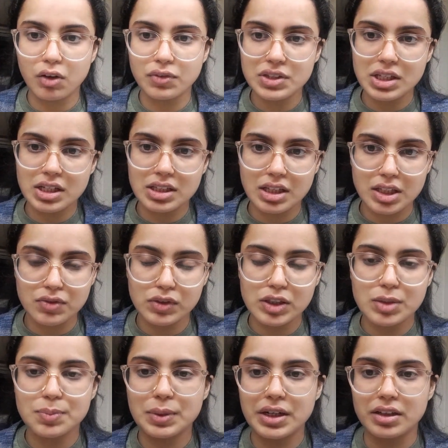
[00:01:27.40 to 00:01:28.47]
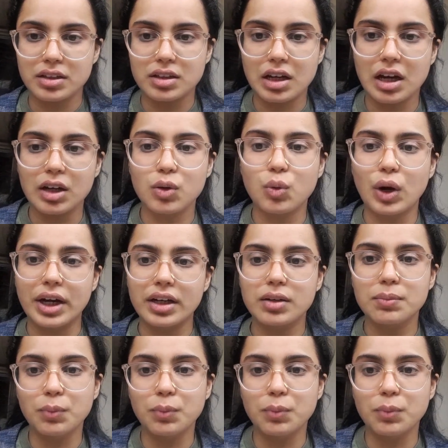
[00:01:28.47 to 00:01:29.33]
successful sprint are quite